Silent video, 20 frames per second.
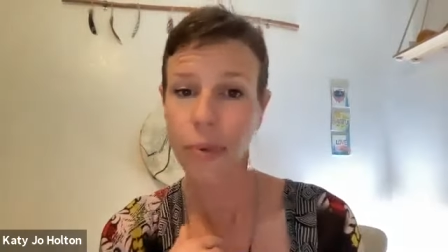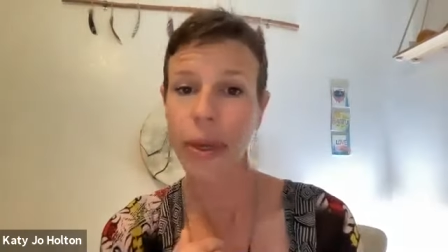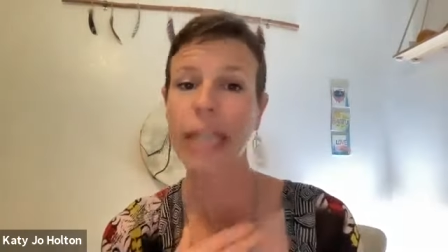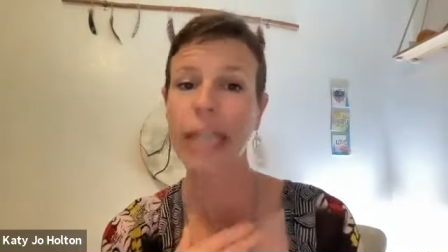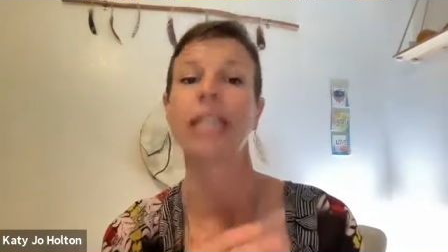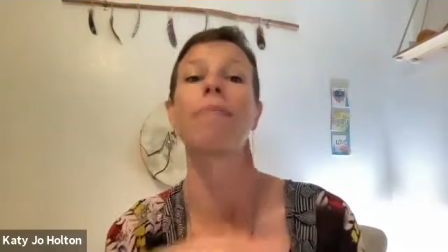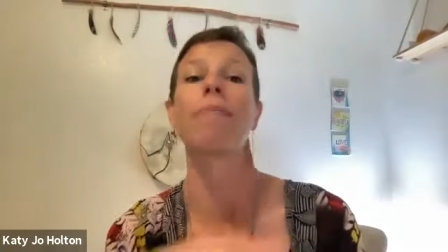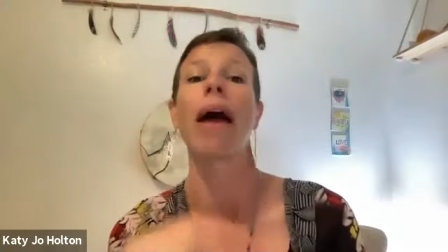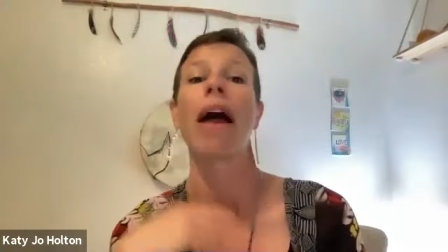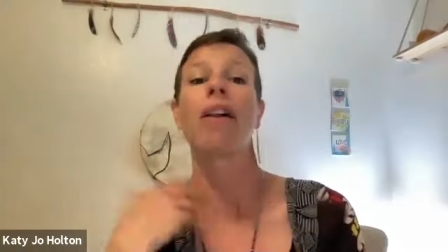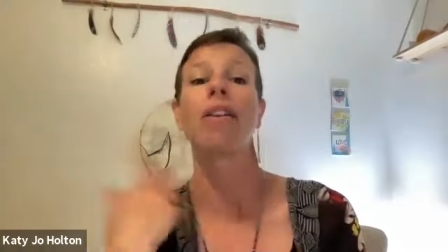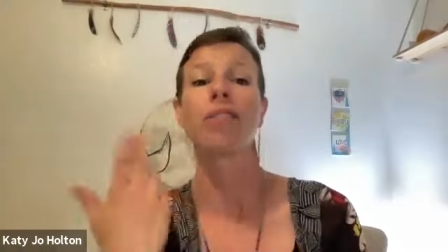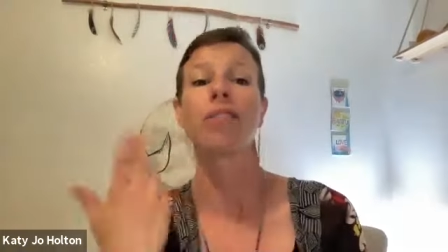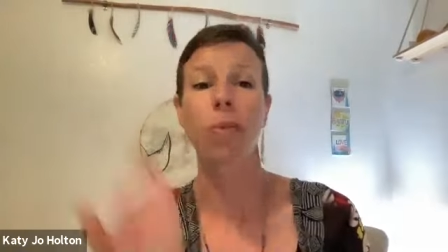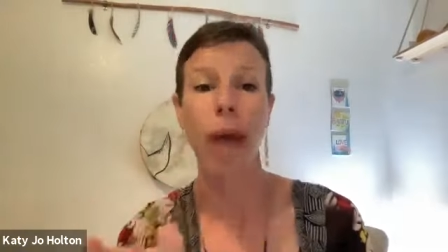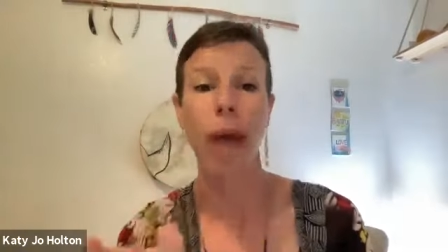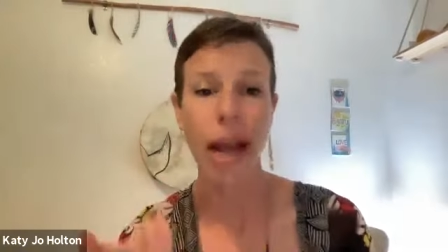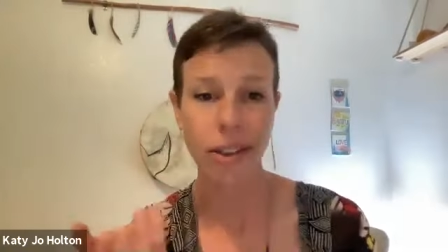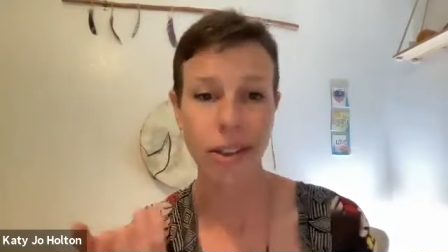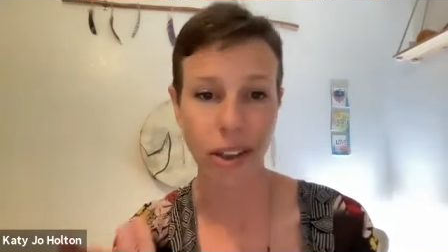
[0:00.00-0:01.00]
We get to balance
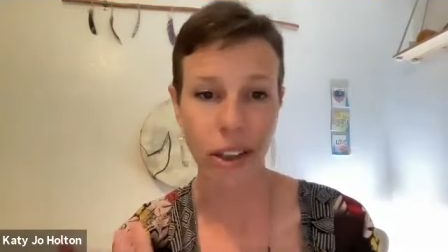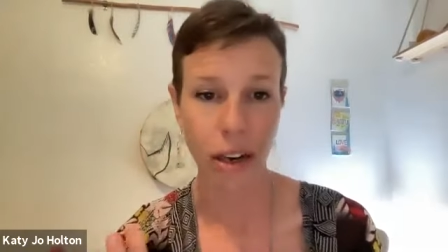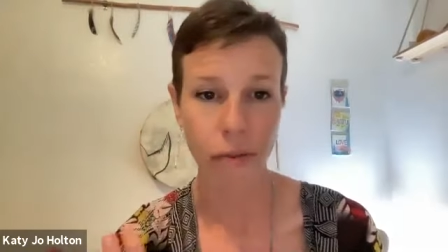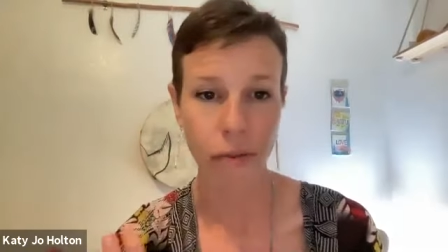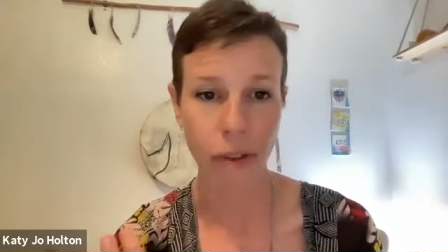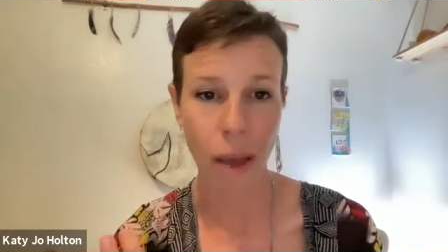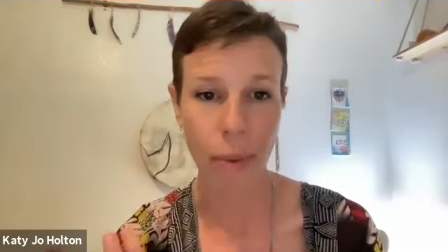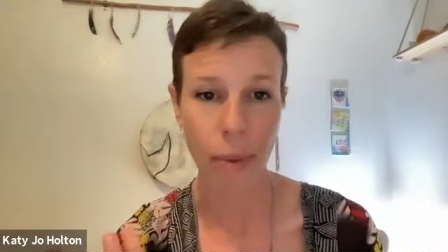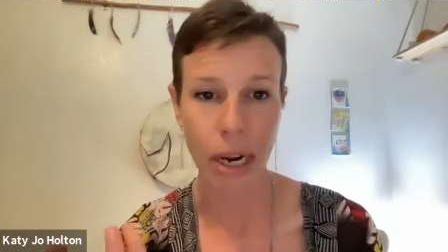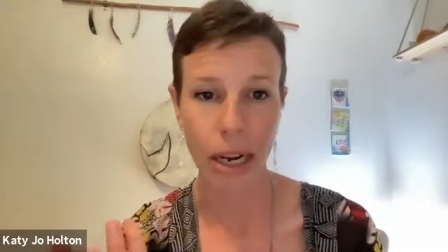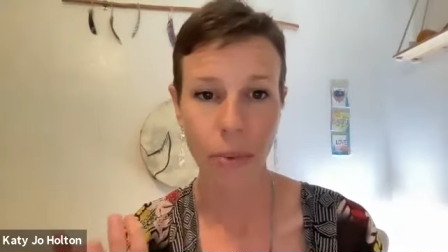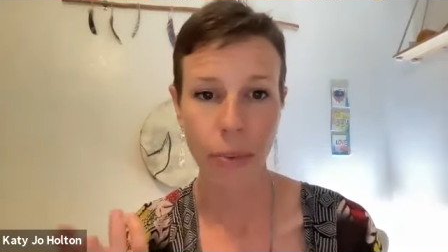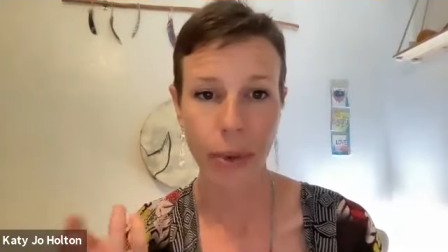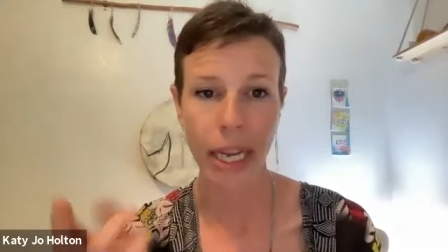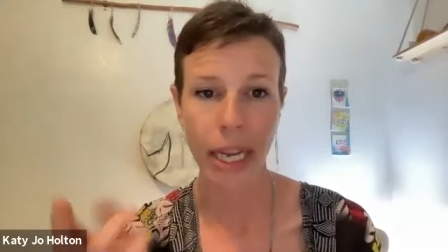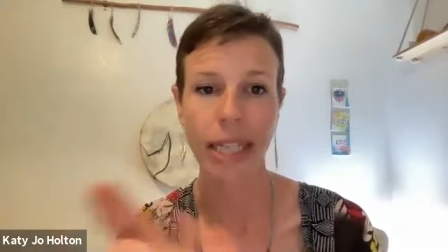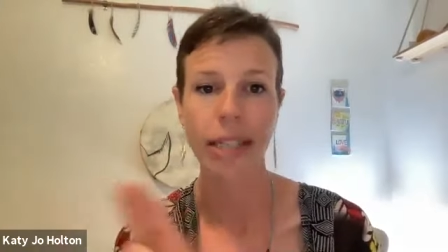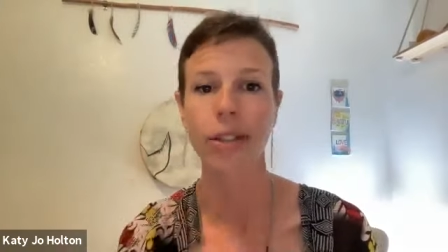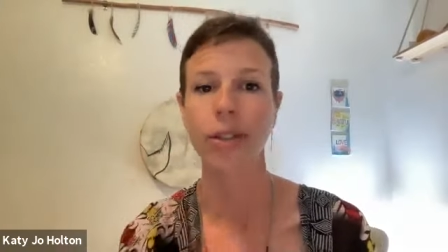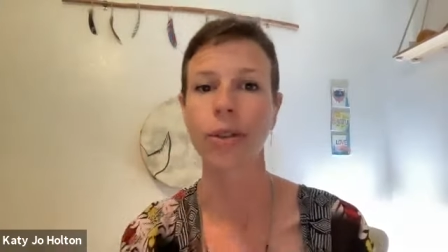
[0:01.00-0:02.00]
our masculine and feminine. We
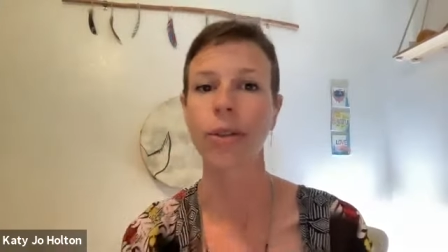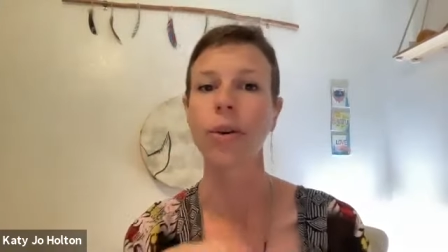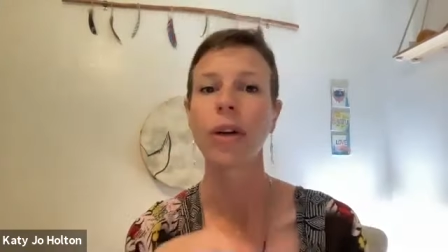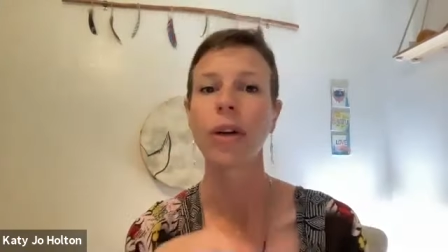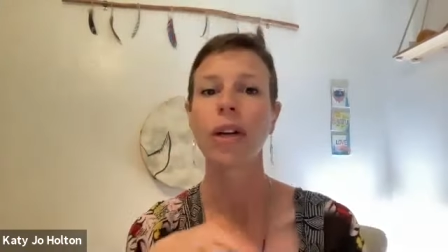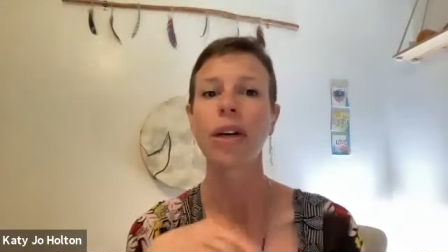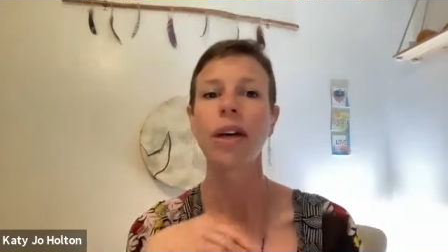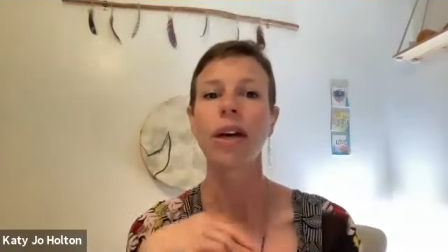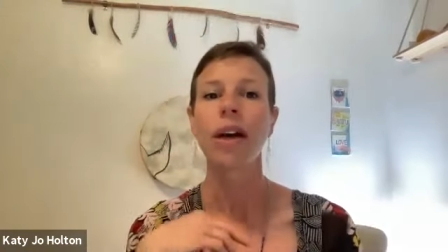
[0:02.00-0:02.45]
get to